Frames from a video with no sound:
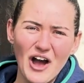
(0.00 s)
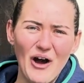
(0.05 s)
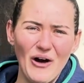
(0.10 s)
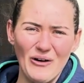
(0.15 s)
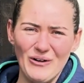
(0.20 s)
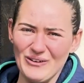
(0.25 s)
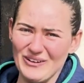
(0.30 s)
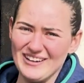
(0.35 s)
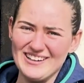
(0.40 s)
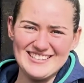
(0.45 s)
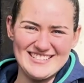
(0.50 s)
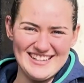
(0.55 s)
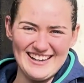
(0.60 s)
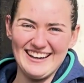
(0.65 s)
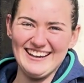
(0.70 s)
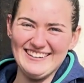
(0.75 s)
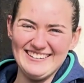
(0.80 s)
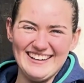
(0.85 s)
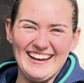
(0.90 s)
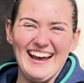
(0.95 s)
Oh God,
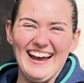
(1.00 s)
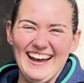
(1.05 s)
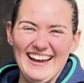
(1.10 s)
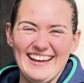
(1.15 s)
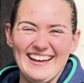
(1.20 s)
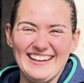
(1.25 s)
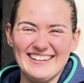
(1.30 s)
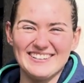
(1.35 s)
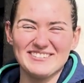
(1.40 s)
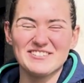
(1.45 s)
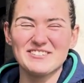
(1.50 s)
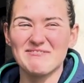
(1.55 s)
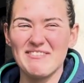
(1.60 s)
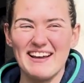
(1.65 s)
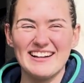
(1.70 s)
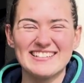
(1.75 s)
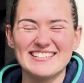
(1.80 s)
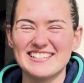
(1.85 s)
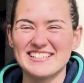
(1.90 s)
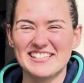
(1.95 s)
yeah. There was
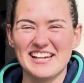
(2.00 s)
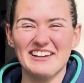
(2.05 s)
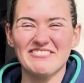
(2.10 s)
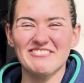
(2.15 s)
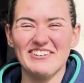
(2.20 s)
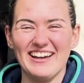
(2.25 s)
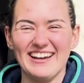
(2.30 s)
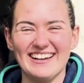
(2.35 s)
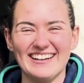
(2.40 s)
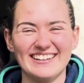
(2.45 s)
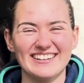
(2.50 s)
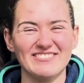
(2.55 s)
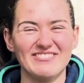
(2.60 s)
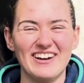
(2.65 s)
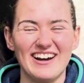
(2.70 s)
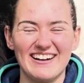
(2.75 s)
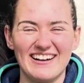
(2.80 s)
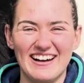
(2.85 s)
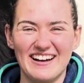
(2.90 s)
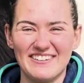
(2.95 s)
plenty of champagne in the
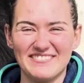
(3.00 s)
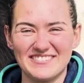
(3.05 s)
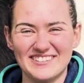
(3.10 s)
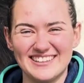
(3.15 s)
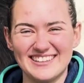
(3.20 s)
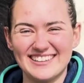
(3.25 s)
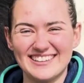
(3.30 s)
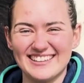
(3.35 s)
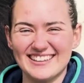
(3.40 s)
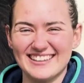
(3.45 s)
bar after.